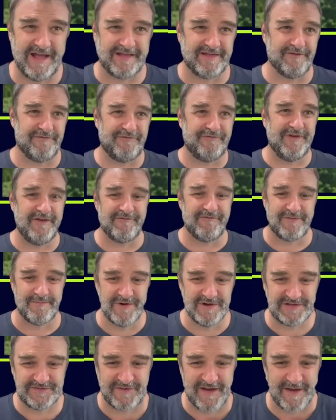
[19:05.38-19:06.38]
the 5th
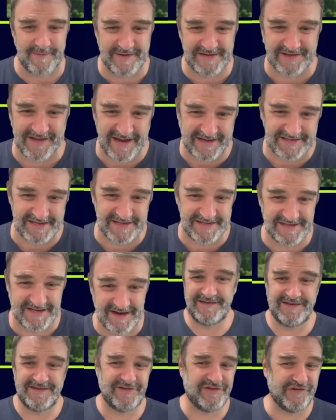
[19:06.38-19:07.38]
most famous
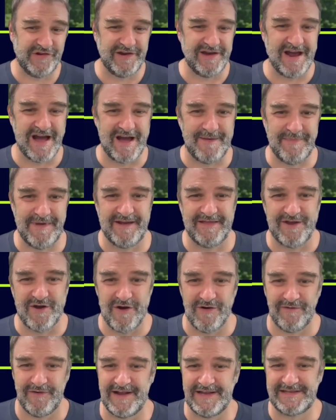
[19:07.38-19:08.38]
Lexington, should not be on the
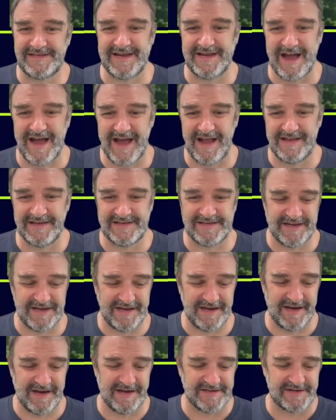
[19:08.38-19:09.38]
overhead signs.
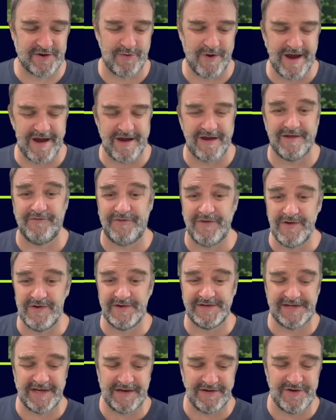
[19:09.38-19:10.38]
It is quite
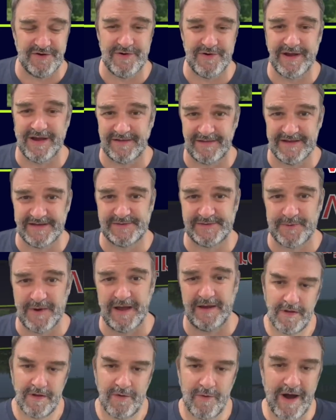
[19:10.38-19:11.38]
confusing doing it this
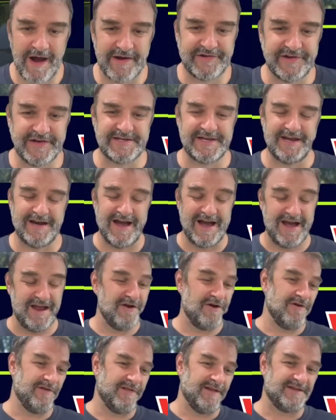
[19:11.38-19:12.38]
way. Washington, I
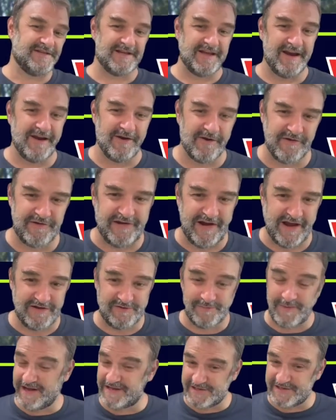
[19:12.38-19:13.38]
know this is an
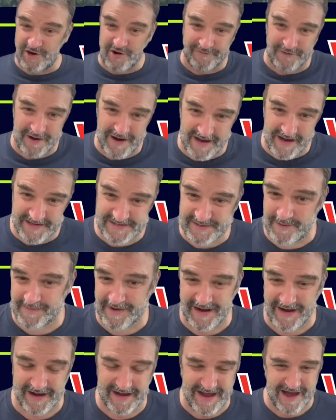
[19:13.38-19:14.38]
interchange, but it's overhead, so I'm
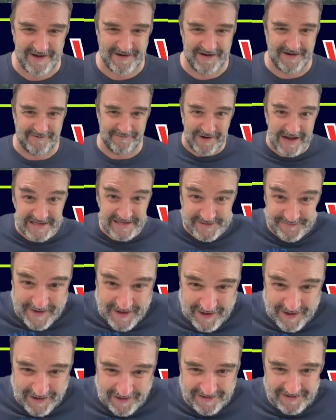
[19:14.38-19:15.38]
going to count it.
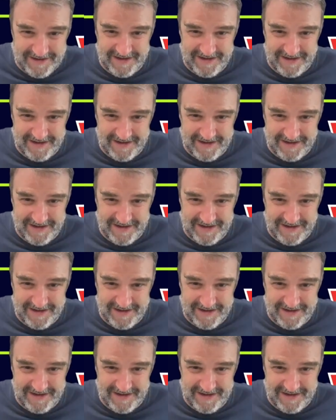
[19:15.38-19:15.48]
Ritzville!